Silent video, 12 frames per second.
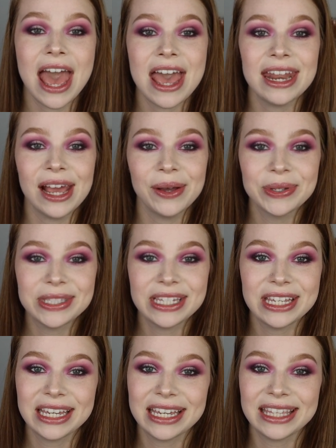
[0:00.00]
and I will
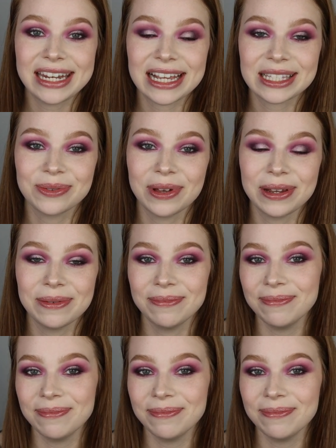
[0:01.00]
see you in the next one.